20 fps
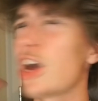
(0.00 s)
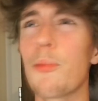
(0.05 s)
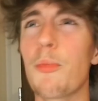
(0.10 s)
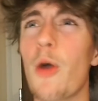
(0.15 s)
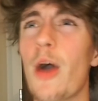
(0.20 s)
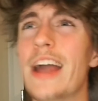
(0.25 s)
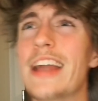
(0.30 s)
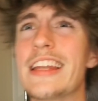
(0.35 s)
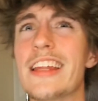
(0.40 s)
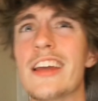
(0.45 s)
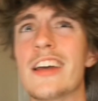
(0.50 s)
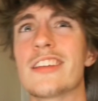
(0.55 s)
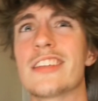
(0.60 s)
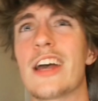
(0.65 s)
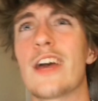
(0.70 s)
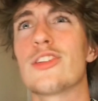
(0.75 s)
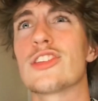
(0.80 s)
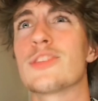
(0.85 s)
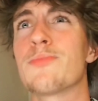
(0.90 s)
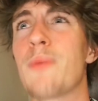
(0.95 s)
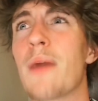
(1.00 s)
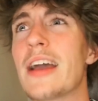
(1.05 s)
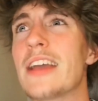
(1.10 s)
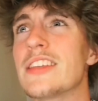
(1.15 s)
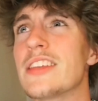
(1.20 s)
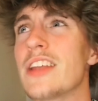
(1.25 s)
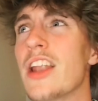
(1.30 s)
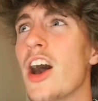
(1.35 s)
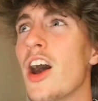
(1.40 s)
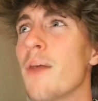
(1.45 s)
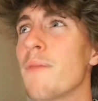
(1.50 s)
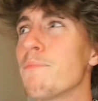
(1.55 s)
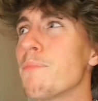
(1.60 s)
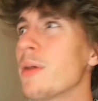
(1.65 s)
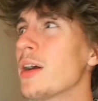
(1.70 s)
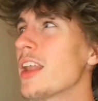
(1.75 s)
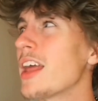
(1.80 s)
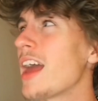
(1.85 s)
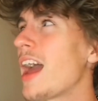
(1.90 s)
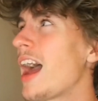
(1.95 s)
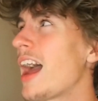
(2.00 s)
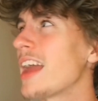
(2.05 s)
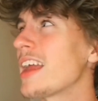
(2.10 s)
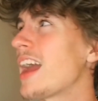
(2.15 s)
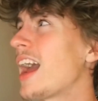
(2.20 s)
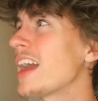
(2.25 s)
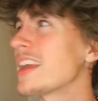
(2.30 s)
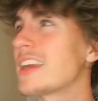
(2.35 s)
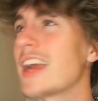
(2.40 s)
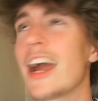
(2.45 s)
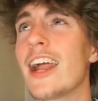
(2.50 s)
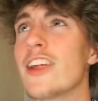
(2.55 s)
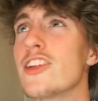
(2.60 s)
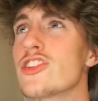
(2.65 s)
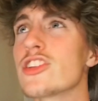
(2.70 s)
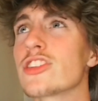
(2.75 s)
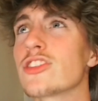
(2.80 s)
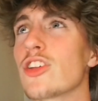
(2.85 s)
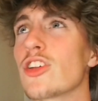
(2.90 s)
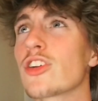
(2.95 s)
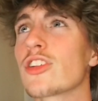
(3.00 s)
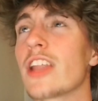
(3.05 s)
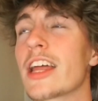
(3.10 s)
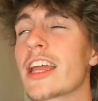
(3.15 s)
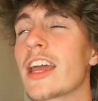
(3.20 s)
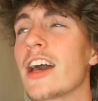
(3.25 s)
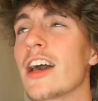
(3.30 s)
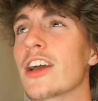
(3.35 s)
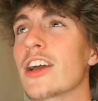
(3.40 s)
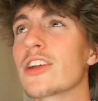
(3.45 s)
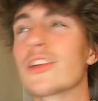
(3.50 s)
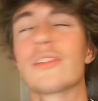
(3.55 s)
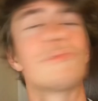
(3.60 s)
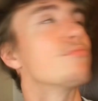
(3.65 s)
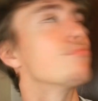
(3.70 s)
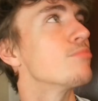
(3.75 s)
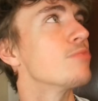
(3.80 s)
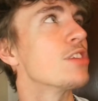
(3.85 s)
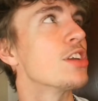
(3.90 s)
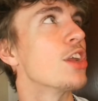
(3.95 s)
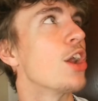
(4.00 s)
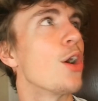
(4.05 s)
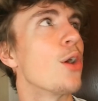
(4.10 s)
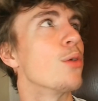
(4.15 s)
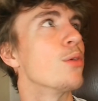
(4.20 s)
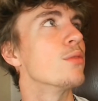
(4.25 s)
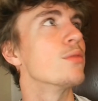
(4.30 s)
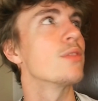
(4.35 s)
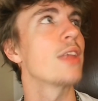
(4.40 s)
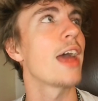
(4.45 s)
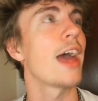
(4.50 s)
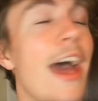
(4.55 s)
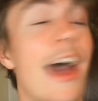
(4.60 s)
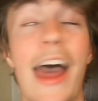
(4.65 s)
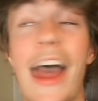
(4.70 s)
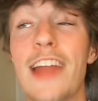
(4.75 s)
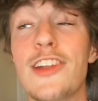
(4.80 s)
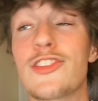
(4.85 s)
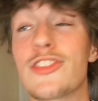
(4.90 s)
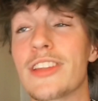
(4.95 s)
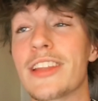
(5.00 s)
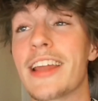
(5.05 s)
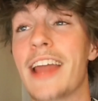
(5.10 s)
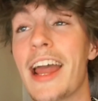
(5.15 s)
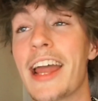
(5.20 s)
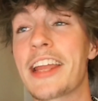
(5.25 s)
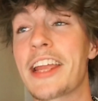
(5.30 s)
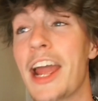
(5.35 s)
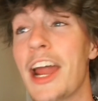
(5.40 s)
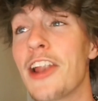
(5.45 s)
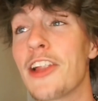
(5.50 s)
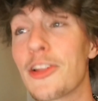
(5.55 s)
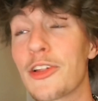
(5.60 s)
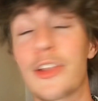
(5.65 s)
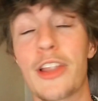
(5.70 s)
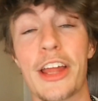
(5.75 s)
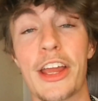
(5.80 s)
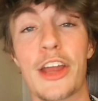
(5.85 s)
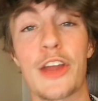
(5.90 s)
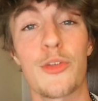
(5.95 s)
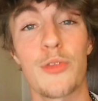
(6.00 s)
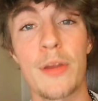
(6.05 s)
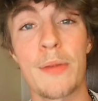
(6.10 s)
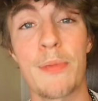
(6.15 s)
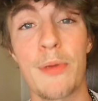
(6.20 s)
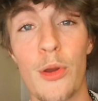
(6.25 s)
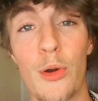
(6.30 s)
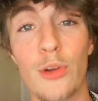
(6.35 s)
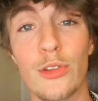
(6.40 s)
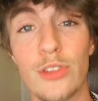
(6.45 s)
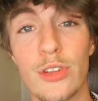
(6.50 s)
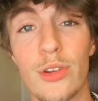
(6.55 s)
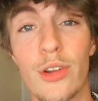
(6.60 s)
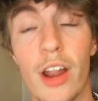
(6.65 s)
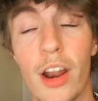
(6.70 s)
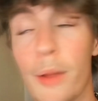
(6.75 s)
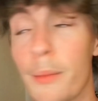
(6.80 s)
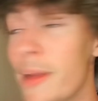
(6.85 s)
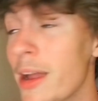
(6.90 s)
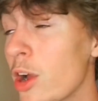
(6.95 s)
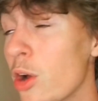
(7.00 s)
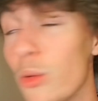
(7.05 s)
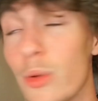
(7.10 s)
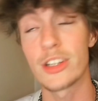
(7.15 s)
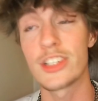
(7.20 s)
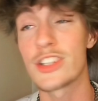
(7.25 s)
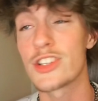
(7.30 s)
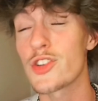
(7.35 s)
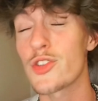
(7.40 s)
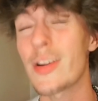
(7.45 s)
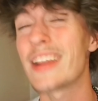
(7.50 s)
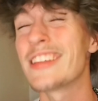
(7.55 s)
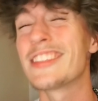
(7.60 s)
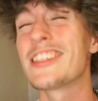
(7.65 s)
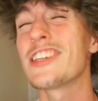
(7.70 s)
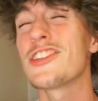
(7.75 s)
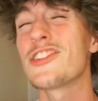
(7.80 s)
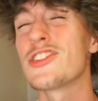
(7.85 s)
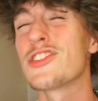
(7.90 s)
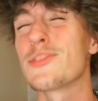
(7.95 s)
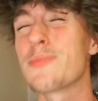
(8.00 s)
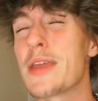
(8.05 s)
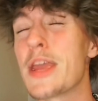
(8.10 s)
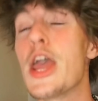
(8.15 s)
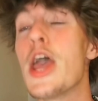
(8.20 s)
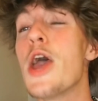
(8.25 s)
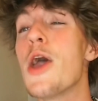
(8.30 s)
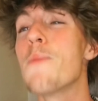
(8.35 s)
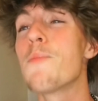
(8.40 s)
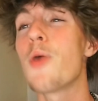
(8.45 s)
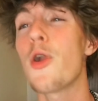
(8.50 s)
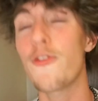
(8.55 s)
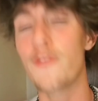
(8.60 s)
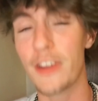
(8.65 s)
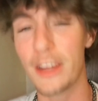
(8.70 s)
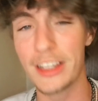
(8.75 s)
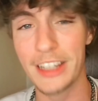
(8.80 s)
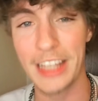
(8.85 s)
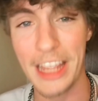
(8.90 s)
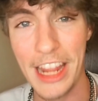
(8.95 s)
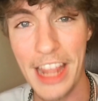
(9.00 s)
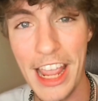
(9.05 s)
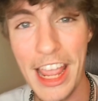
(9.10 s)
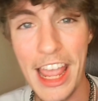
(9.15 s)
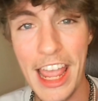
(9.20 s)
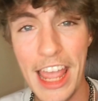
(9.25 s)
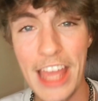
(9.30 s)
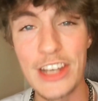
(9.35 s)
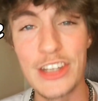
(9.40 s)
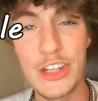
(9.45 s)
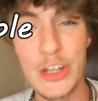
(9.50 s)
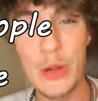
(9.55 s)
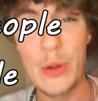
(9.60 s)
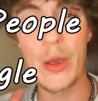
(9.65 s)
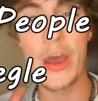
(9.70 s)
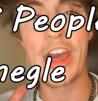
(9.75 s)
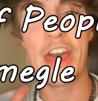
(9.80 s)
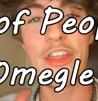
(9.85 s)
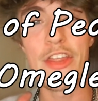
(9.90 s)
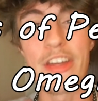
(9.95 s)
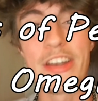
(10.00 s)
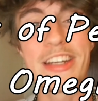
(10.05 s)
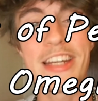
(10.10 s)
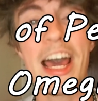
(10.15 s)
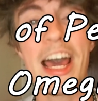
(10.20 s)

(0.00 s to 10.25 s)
a couple ideas how to spice it up, but I, I kind of just look like a, you know, actually, I kind of look like a creepy old dude on Omegle, which transitions me perfectly into the